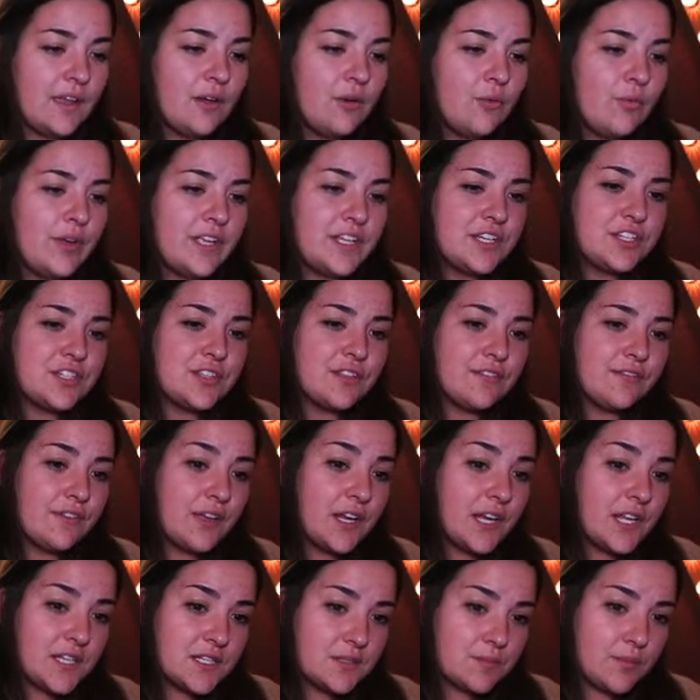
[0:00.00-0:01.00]
Which the
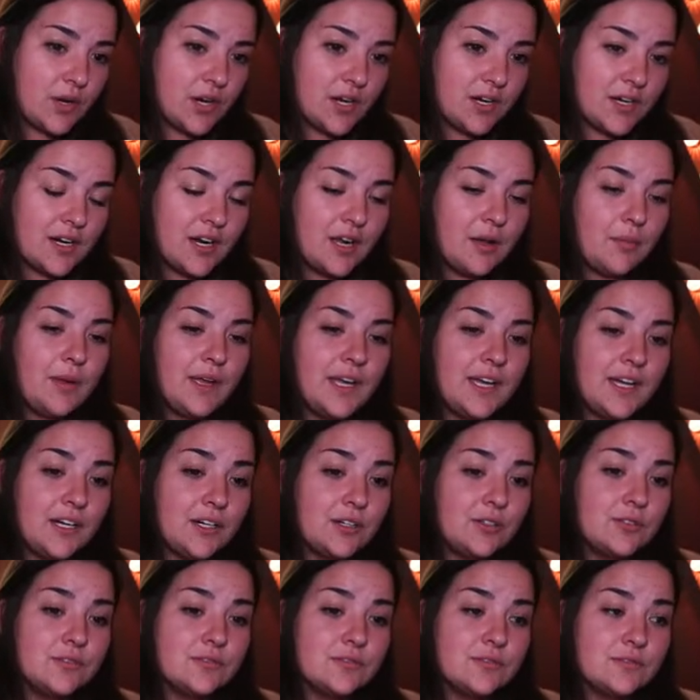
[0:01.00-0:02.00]
funniest part
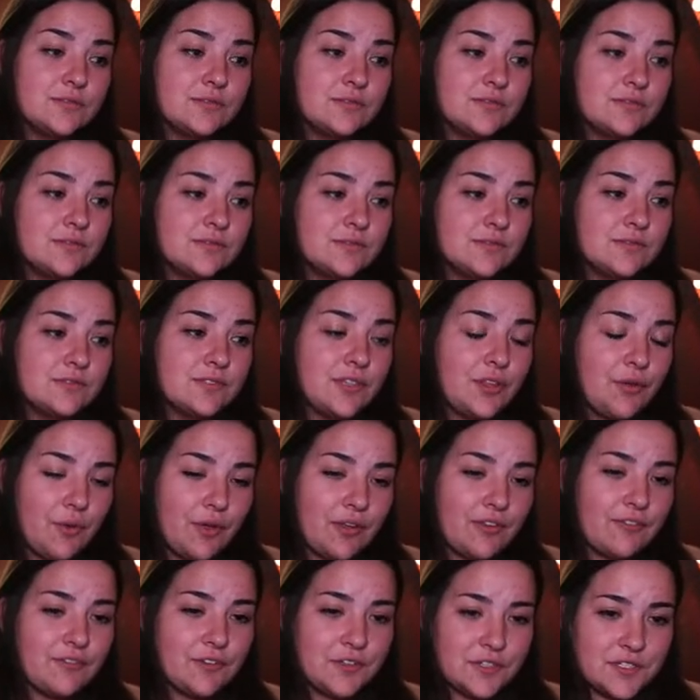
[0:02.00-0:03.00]
about
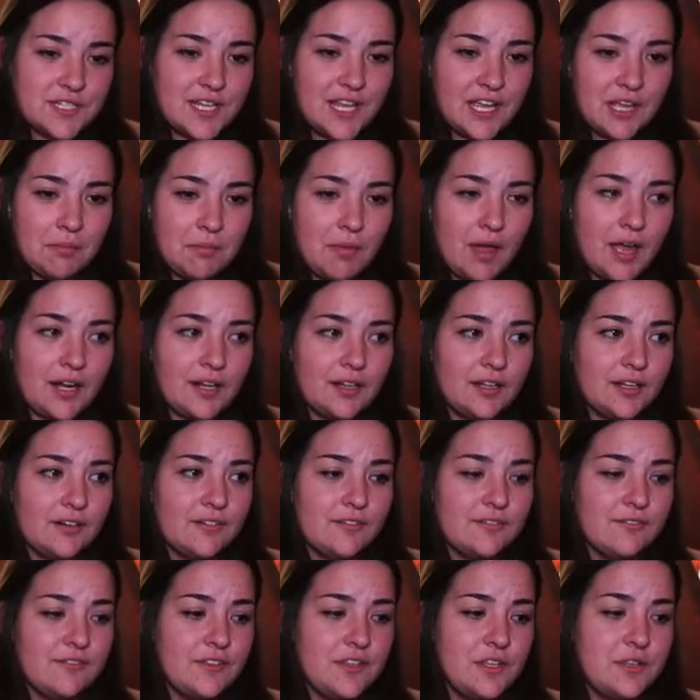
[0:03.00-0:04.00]
doing full stack
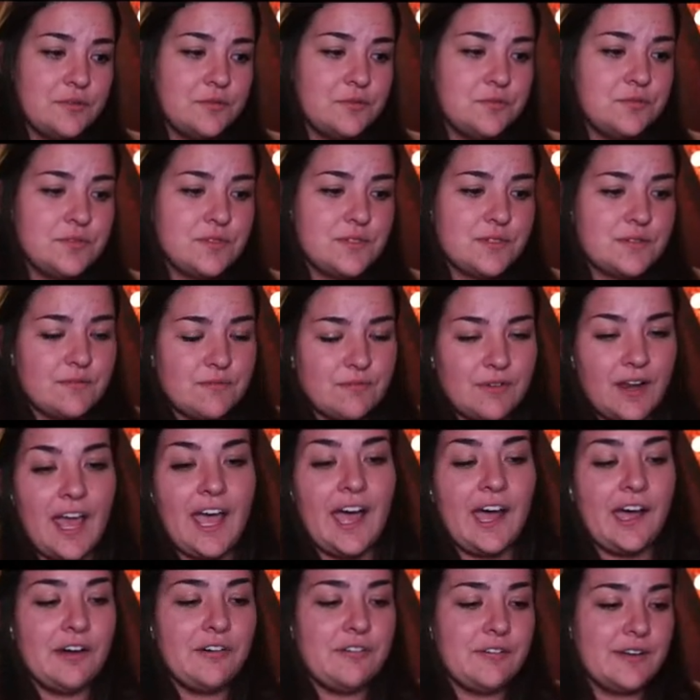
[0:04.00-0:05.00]
modeler views
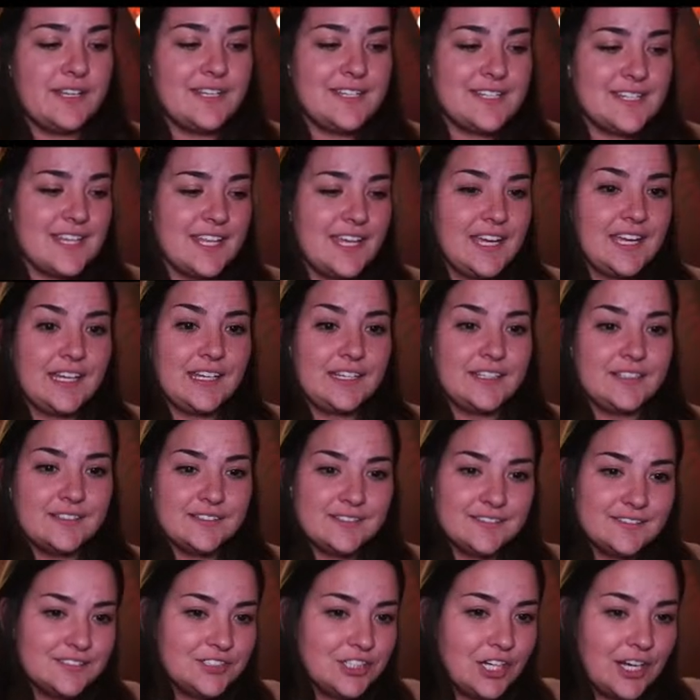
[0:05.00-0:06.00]
now is that
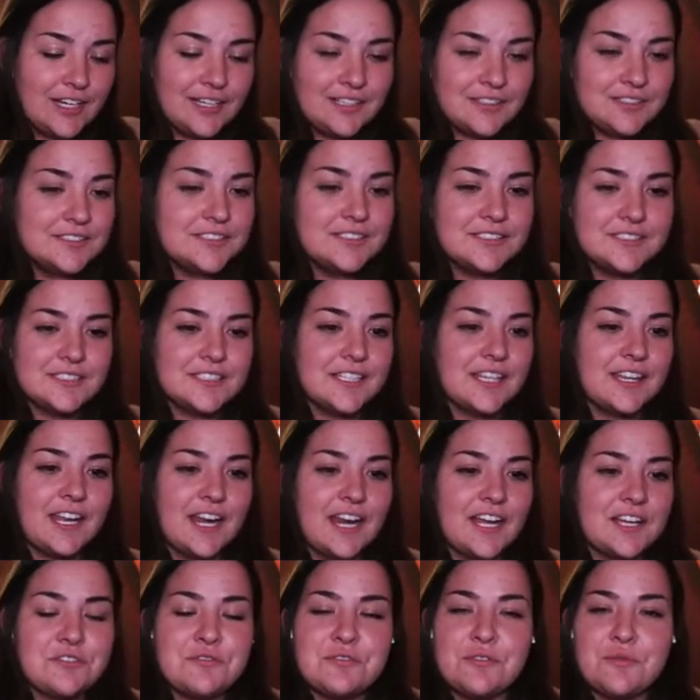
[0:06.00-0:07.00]
Giles is in the
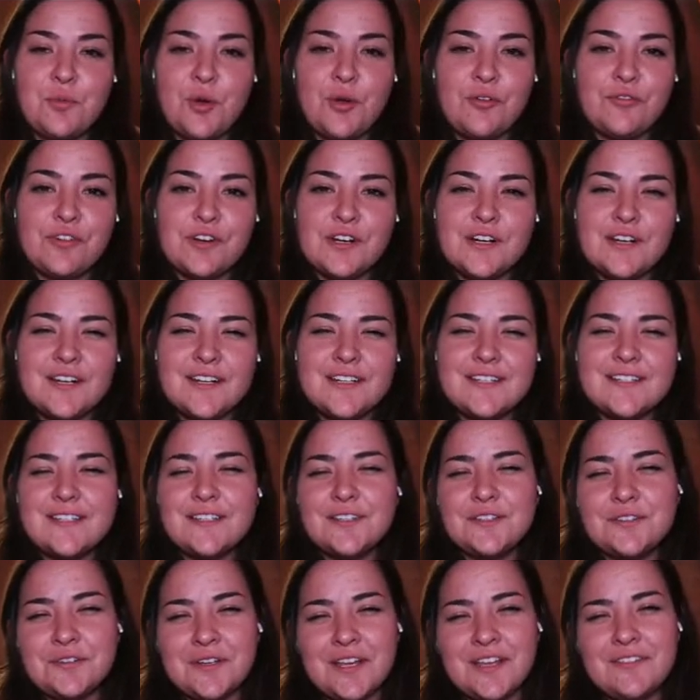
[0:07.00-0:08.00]
next room over, and
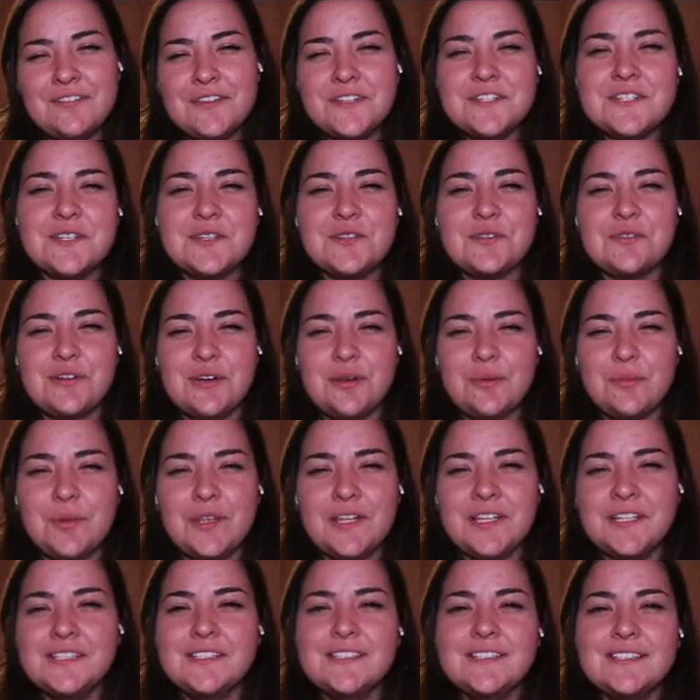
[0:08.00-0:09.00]
so it feels a little
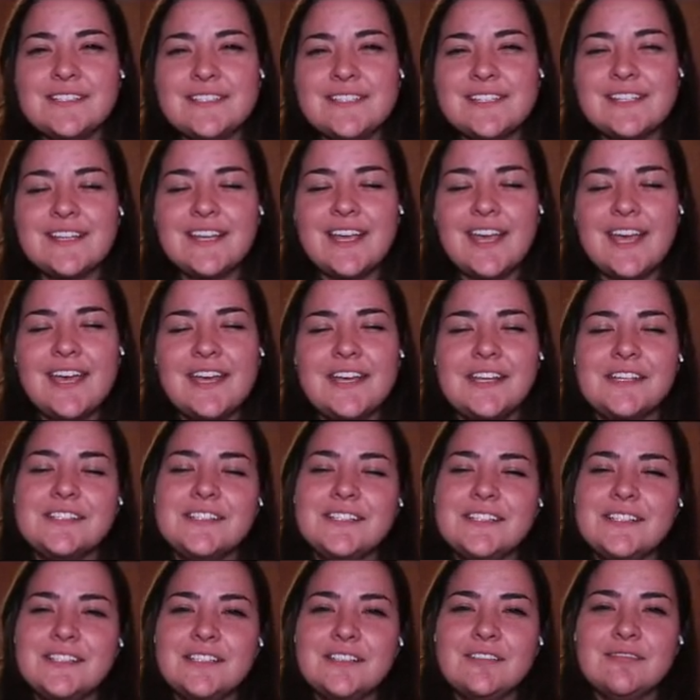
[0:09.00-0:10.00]
creepy. It's like, hey,
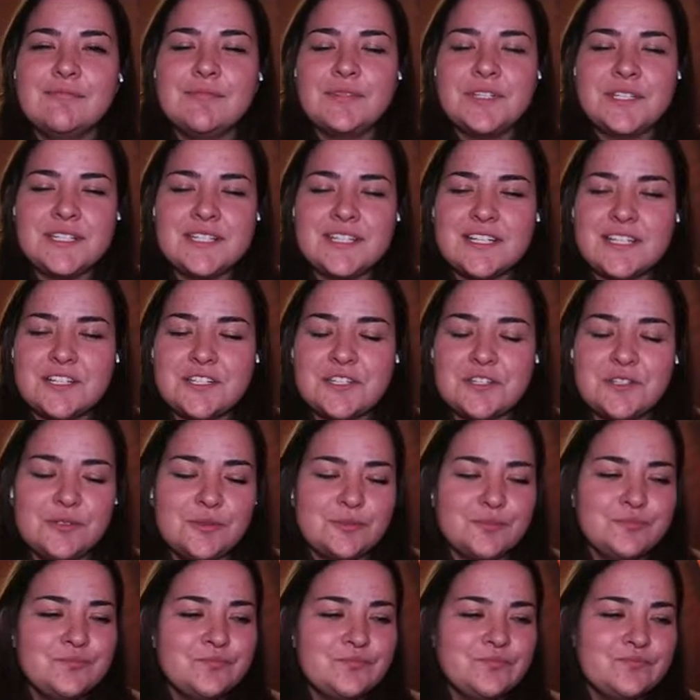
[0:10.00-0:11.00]
listening to
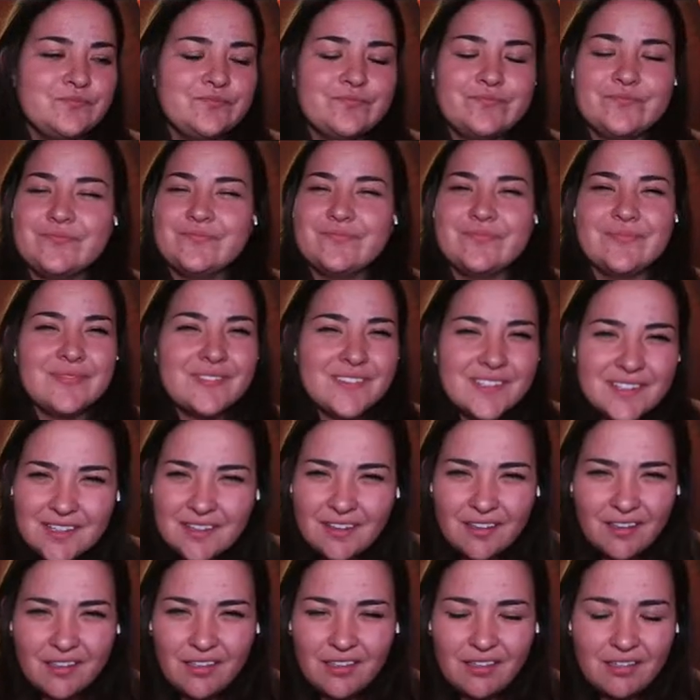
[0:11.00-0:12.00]
you.
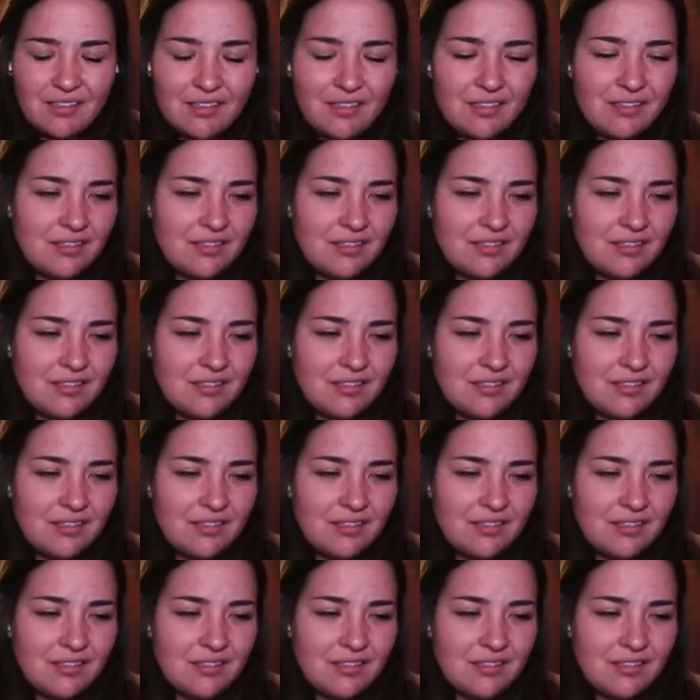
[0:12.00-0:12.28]
Ugh.